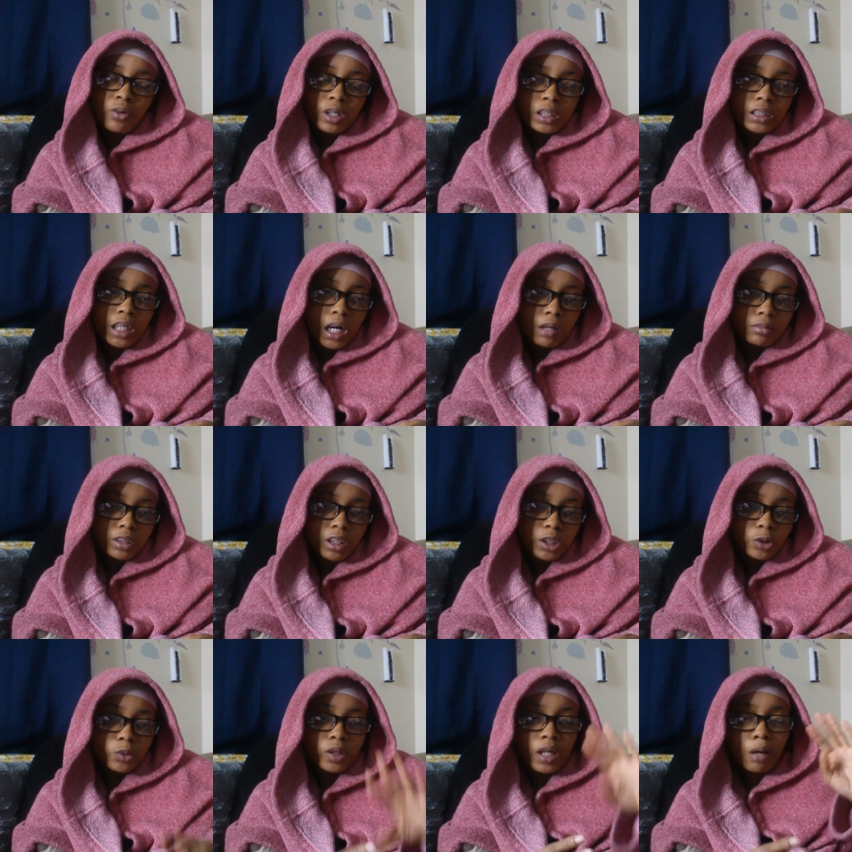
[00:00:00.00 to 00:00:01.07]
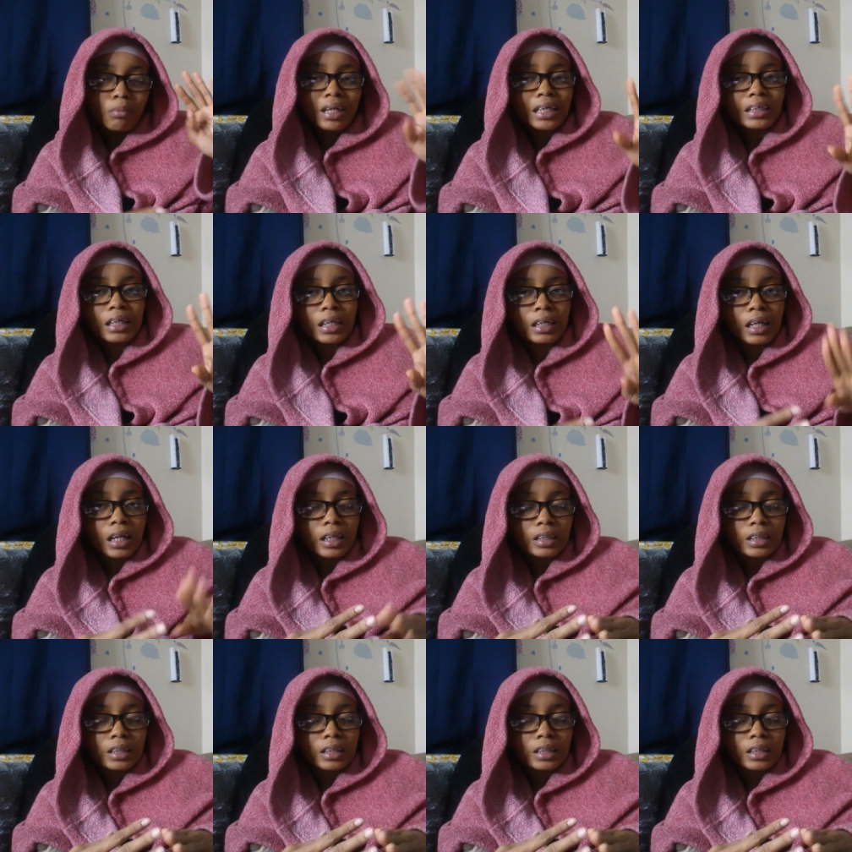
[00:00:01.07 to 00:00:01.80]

on a time schedule. And I'm like that a lot